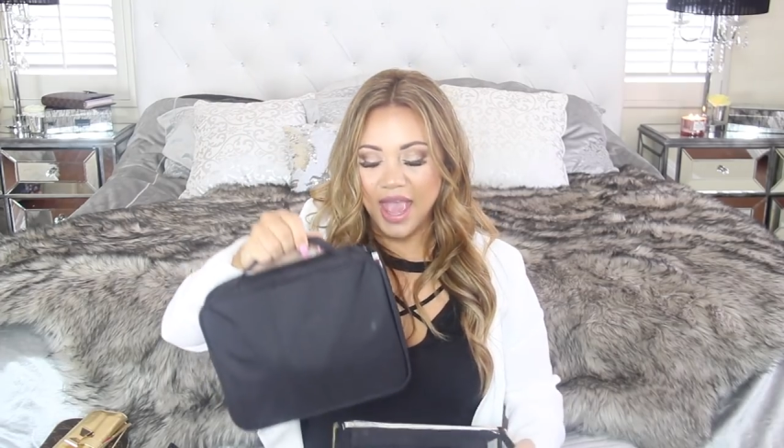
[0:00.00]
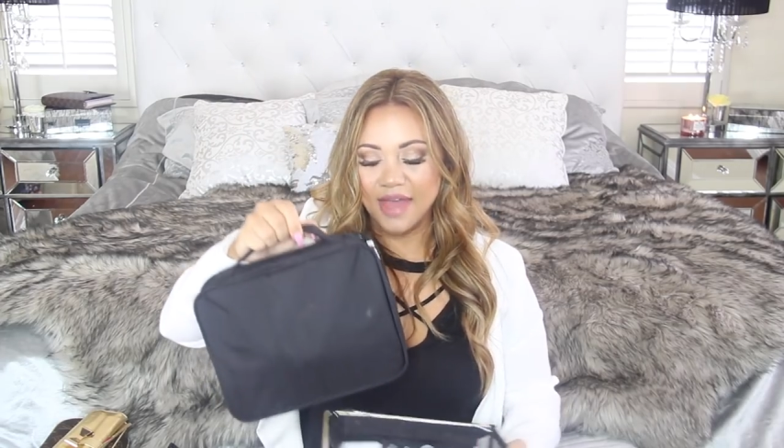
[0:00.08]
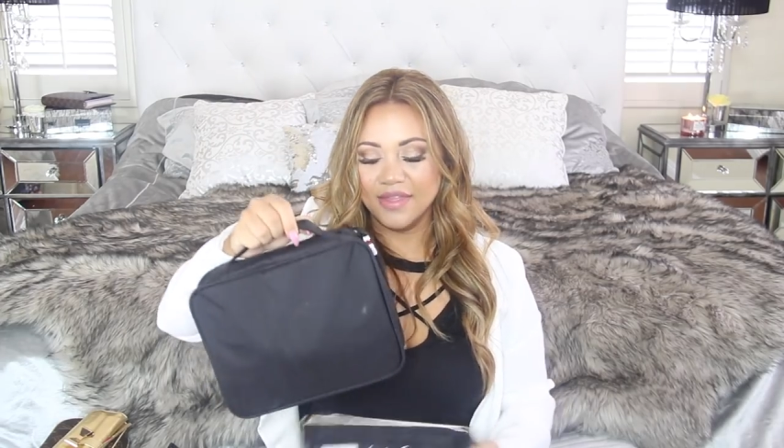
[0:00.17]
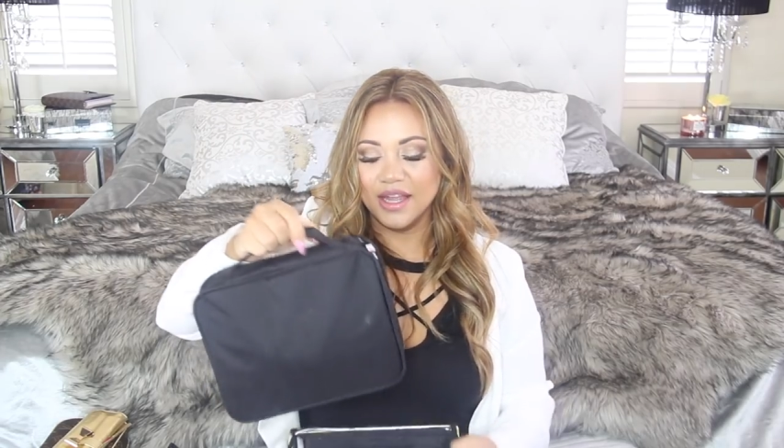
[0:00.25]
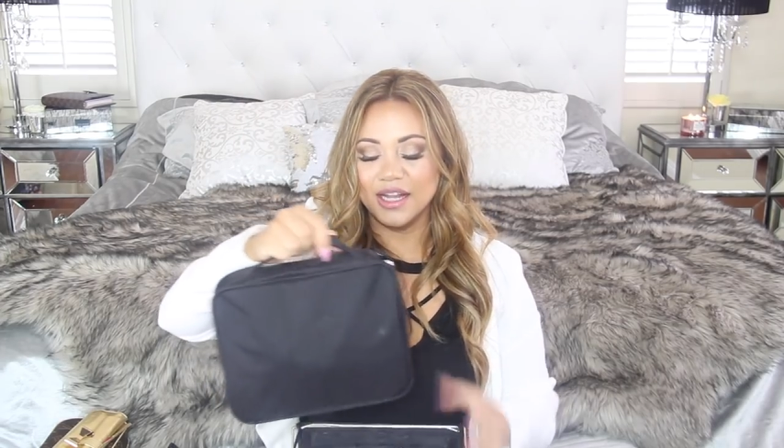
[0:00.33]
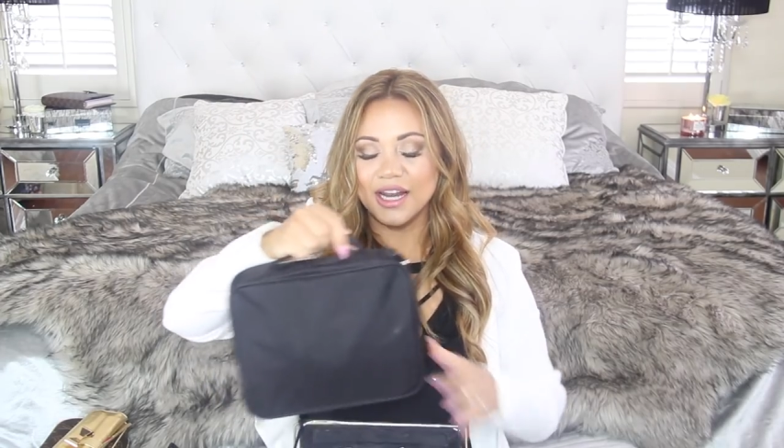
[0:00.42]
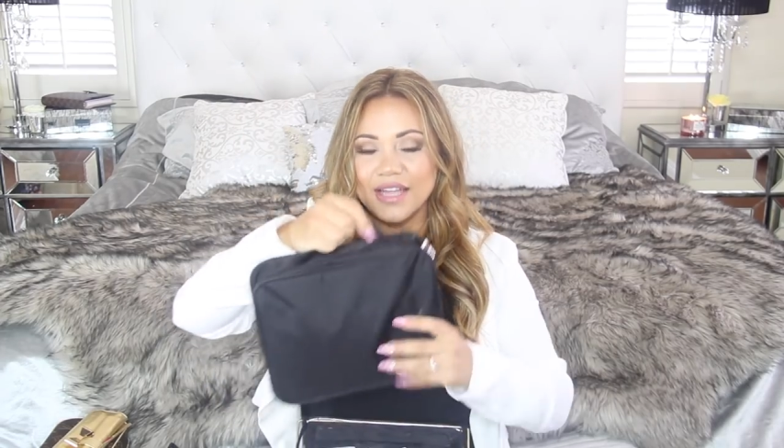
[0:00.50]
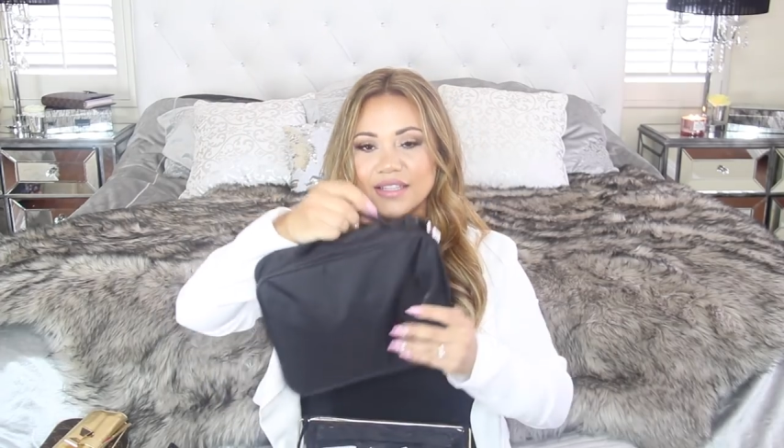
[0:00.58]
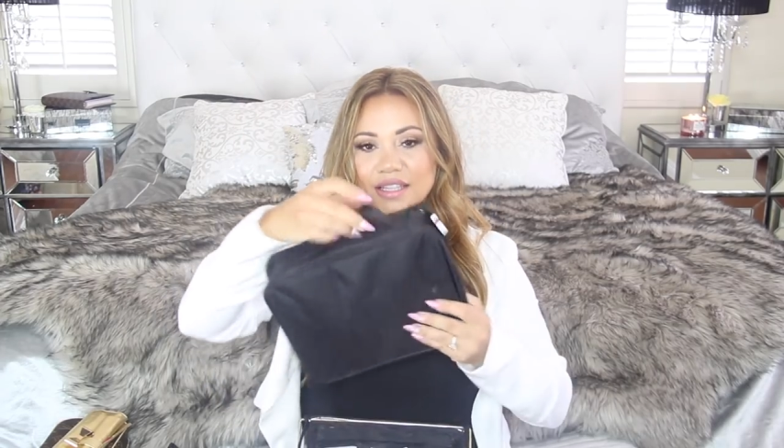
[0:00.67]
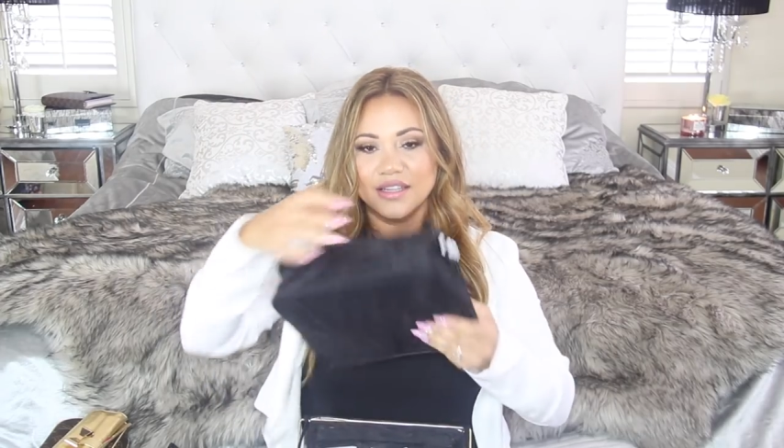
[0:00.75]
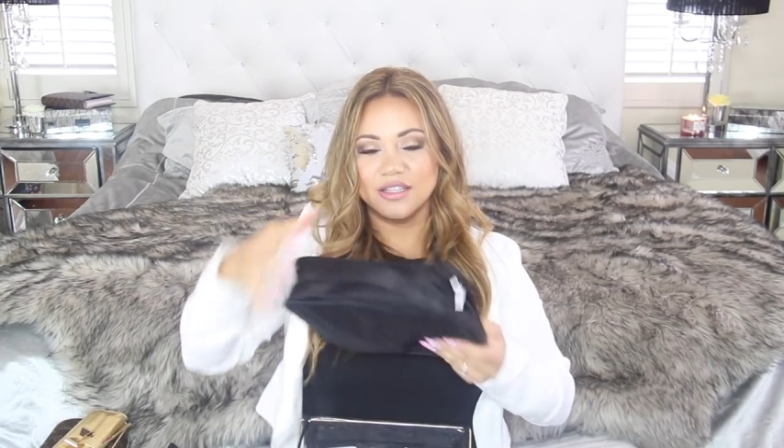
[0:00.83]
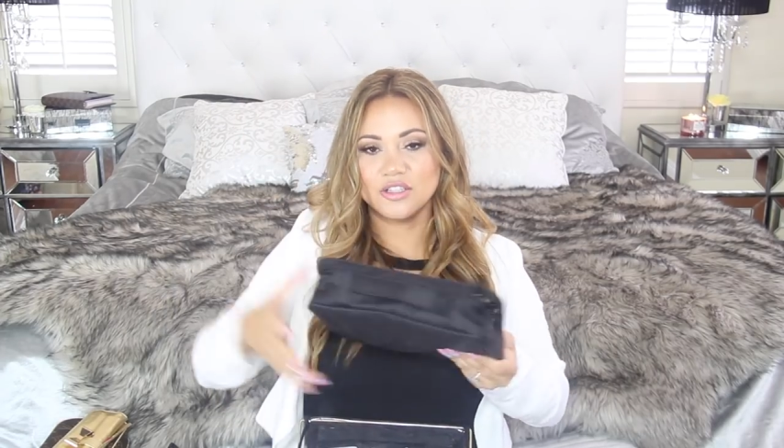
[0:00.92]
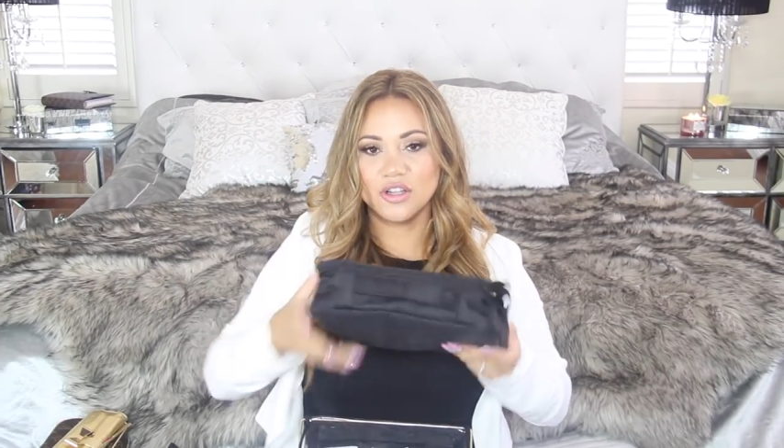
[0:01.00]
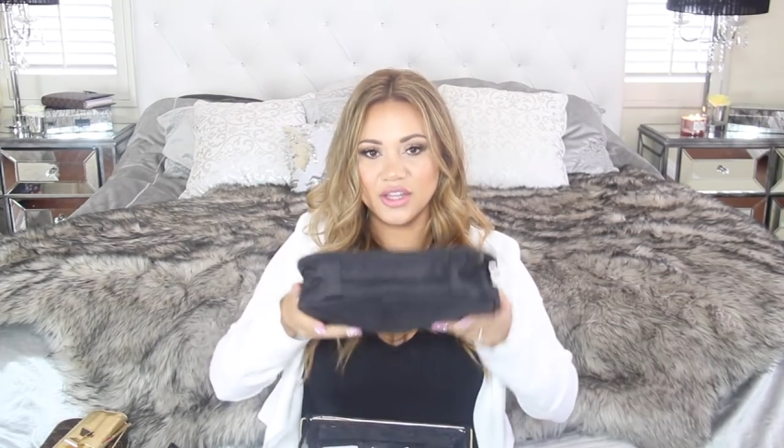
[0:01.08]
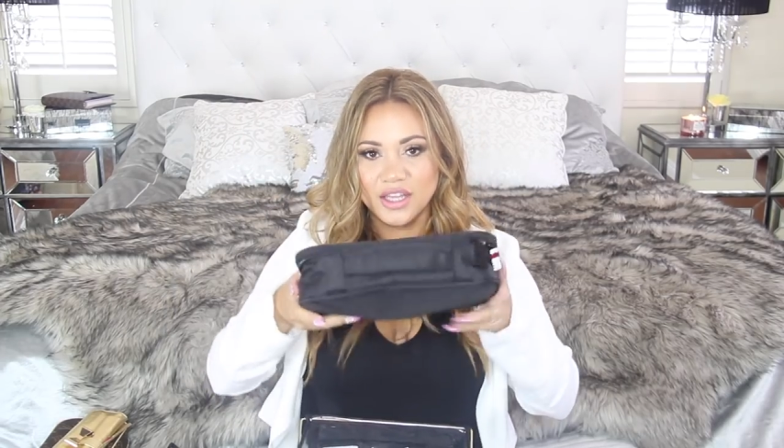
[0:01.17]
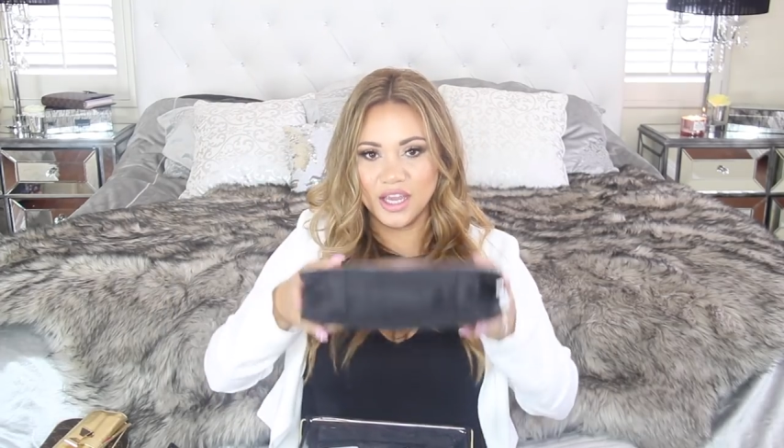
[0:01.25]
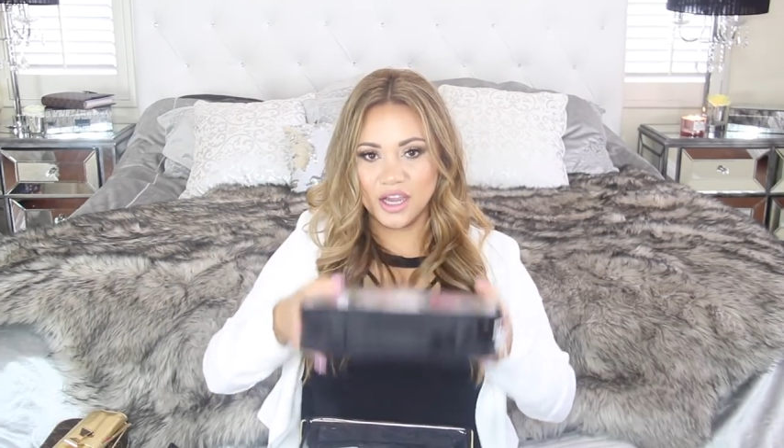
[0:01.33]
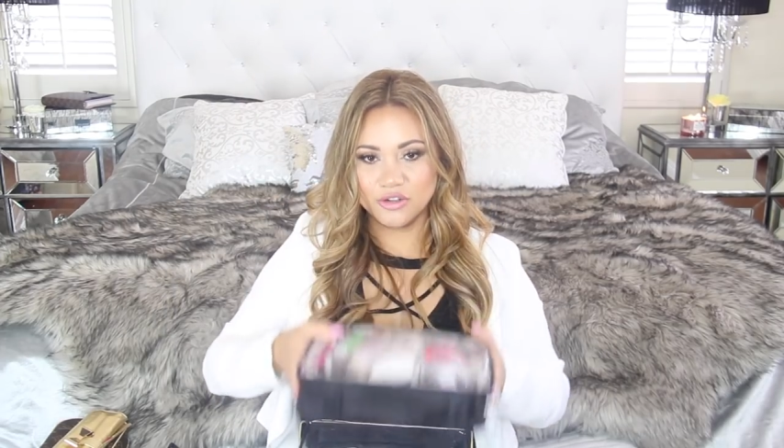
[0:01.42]
And then I set this on the
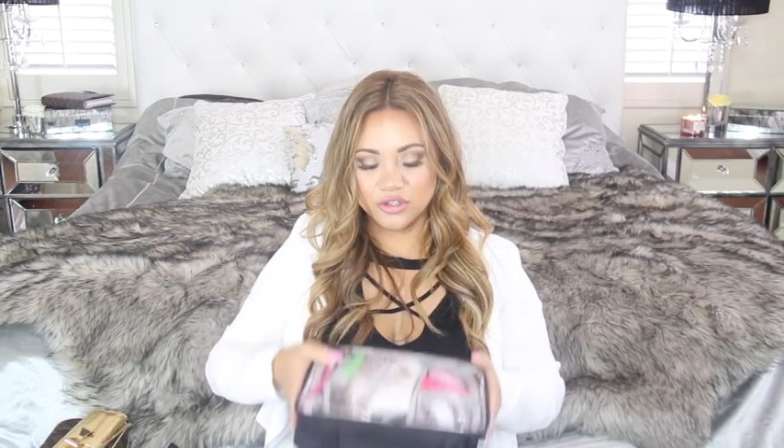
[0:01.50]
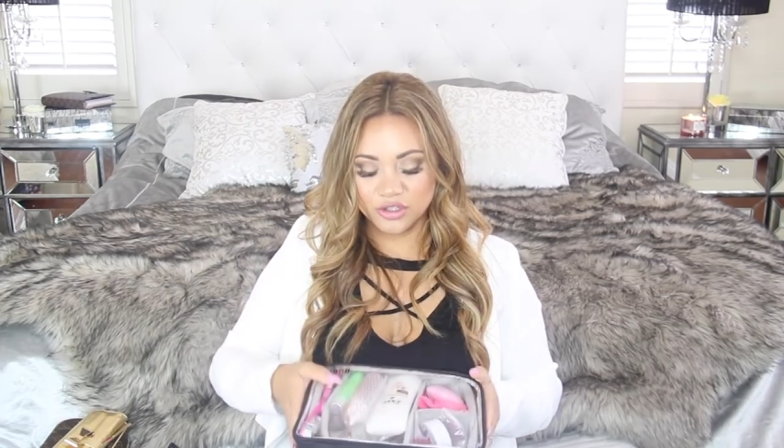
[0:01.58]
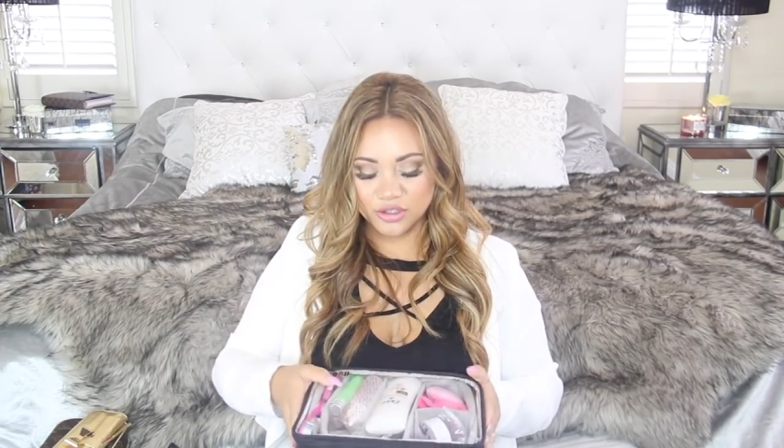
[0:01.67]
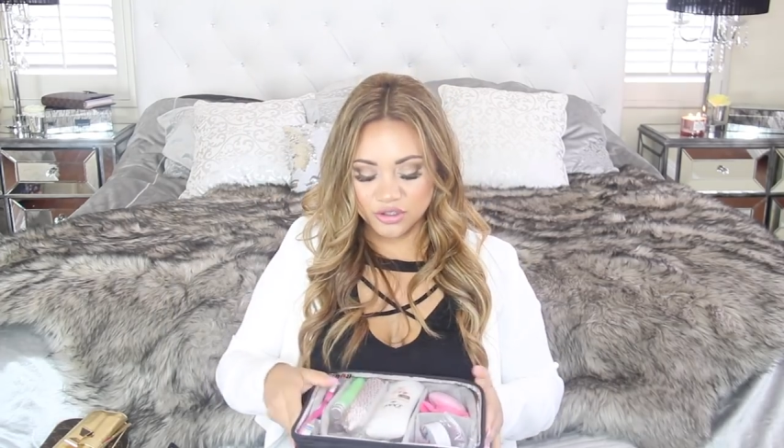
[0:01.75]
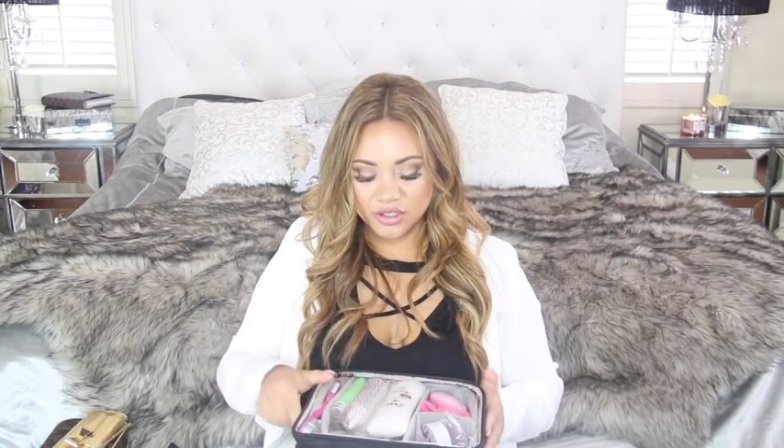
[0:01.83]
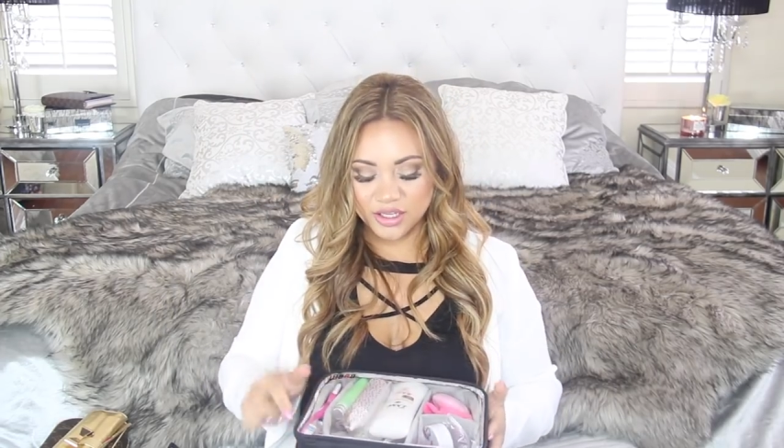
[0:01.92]
counter.